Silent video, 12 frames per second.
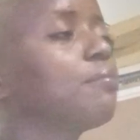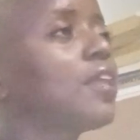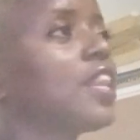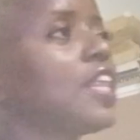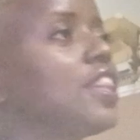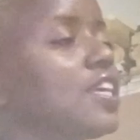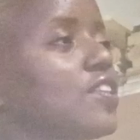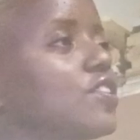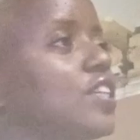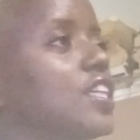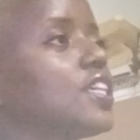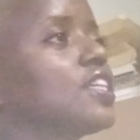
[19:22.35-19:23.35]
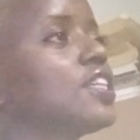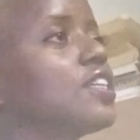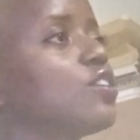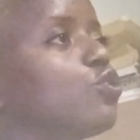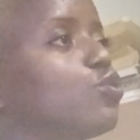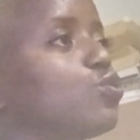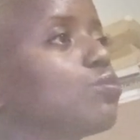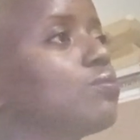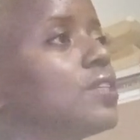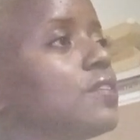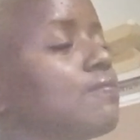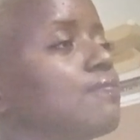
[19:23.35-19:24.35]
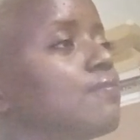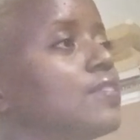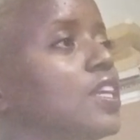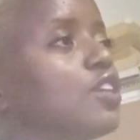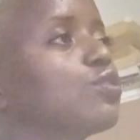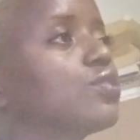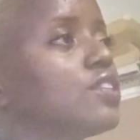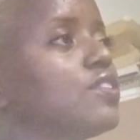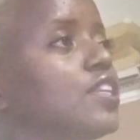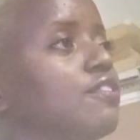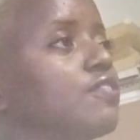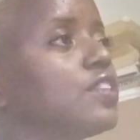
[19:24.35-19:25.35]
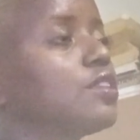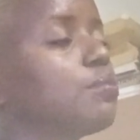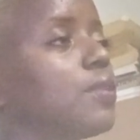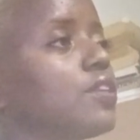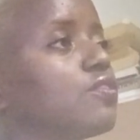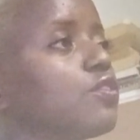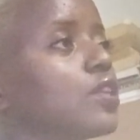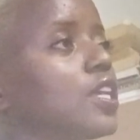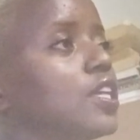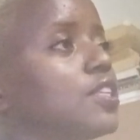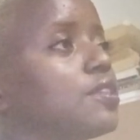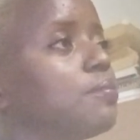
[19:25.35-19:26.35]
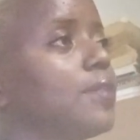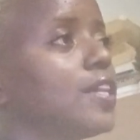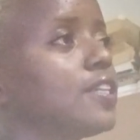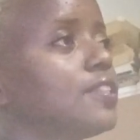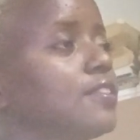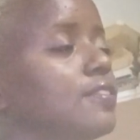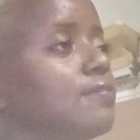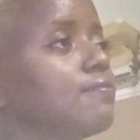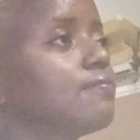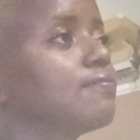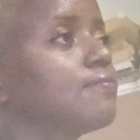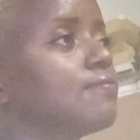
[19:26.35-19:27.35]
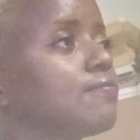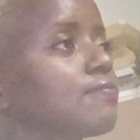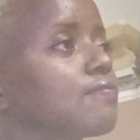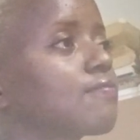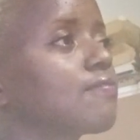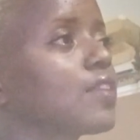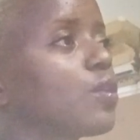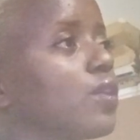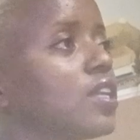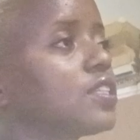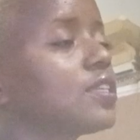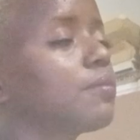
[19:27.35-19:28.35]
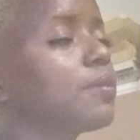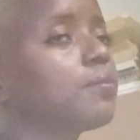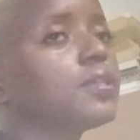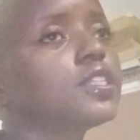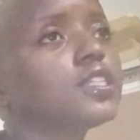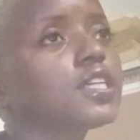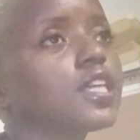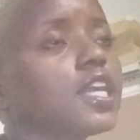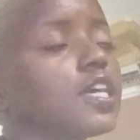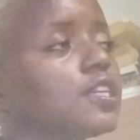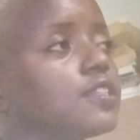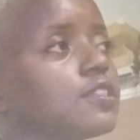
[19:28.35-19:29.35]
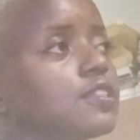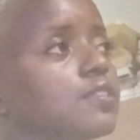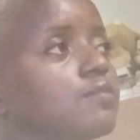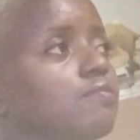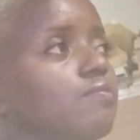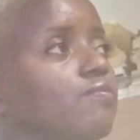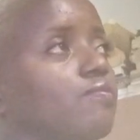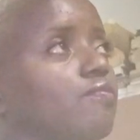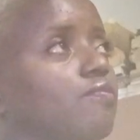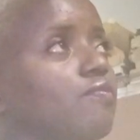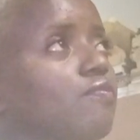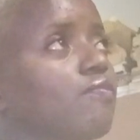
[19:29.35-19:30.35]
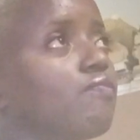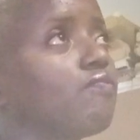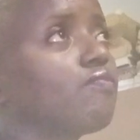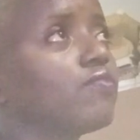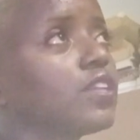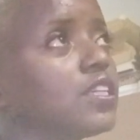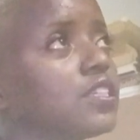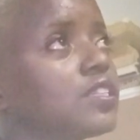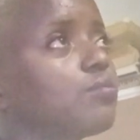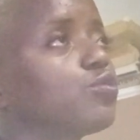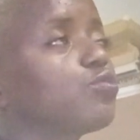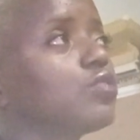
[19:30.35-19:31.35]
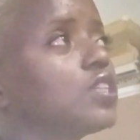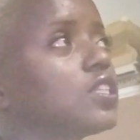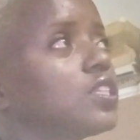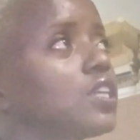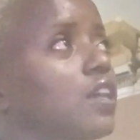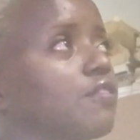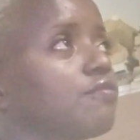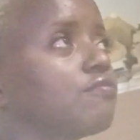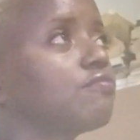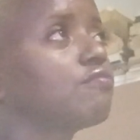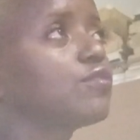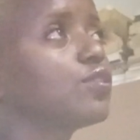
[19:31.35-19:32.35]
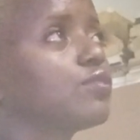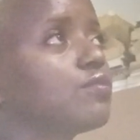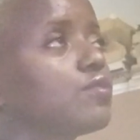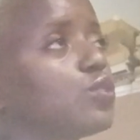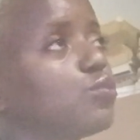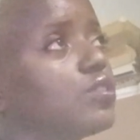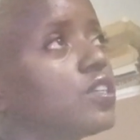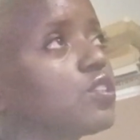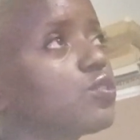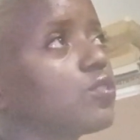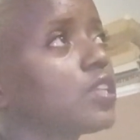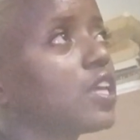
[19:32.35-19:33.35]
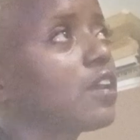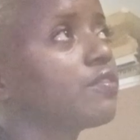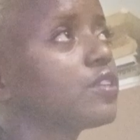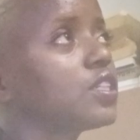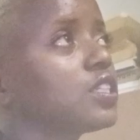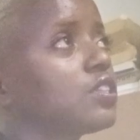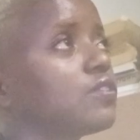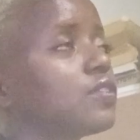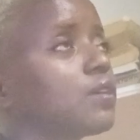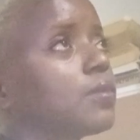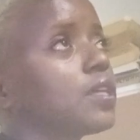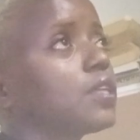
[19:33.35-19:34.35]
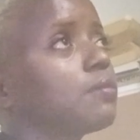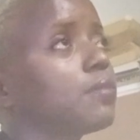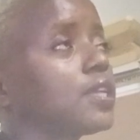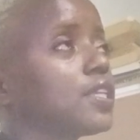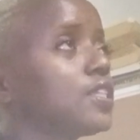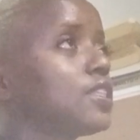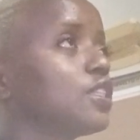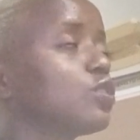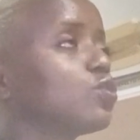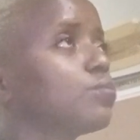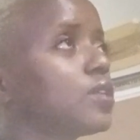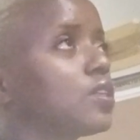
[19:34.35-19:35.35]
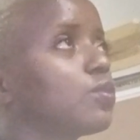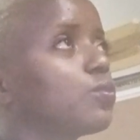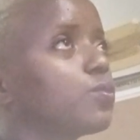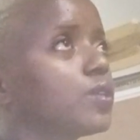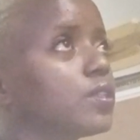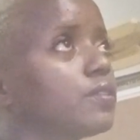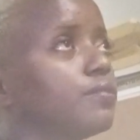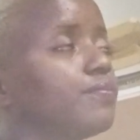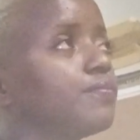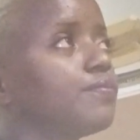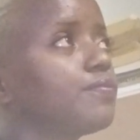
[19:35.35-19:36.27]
But that thing really got to me. Because I really felt bad for clients. Man, we had some amazing clients. And some to date have 2 years on, they haven't received their money. But I still hope that they will.